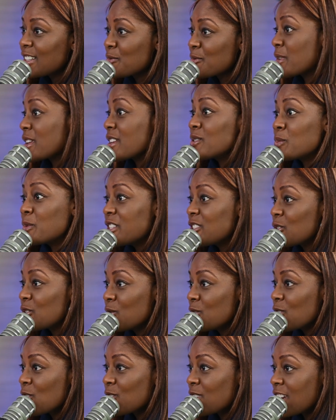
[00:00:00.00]
because we do
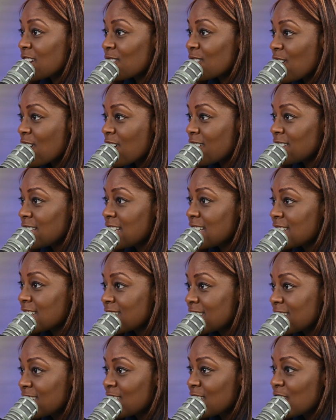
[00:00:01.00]
know that garlic,
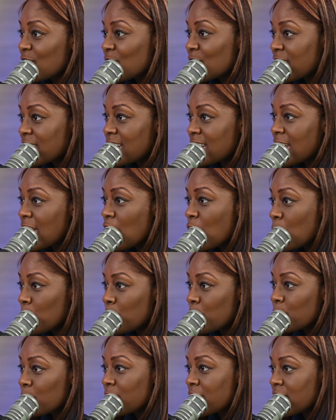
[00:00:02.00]
can
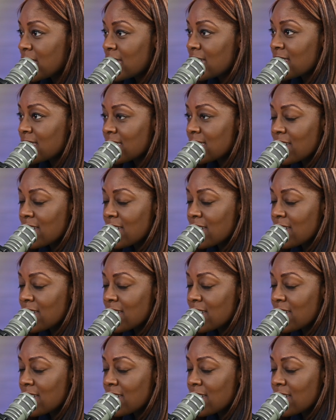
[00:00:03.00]
help with